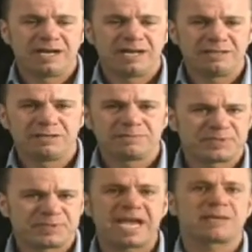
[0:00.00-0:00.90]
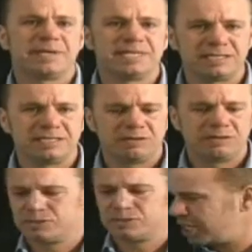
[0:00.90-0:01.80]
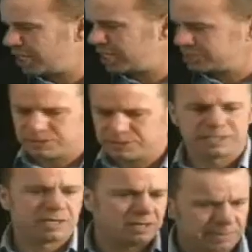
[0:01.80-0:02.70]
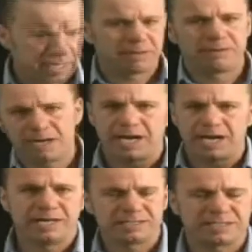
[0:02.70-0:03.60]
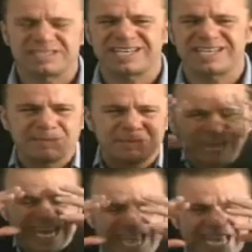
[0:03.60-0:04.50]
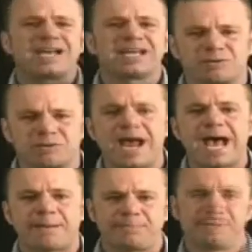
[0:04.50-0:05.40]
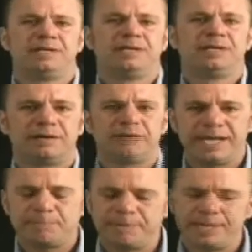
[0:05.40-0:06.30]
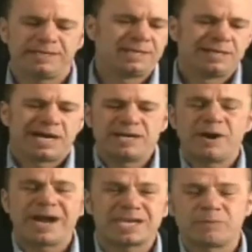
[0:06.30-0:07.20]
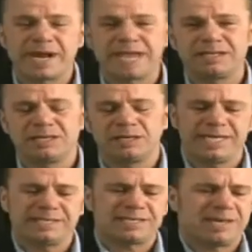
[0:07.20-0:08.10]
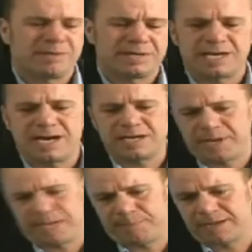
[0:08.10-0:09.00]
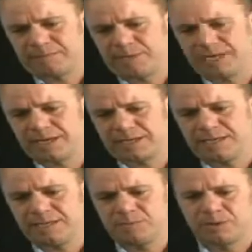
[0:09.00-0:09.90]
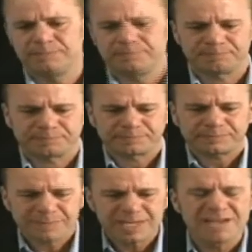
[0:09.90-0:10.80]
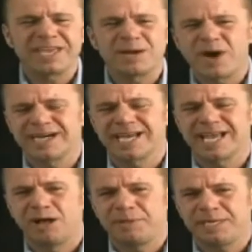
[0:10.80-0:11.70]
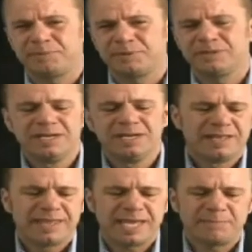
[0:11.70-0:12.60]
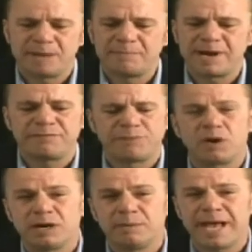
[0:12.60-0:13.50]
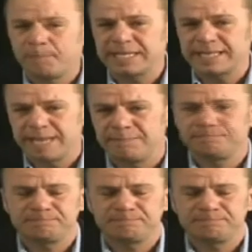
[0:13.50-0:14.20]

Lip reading: little segments, John's losing his home, rah, rah, rah. It's just the same old chaotic crap. All right? But I know I could rant a little bit. I don't want to talk about Bank of America anymore. If they wanted to help people, they'd be on my forum helping them.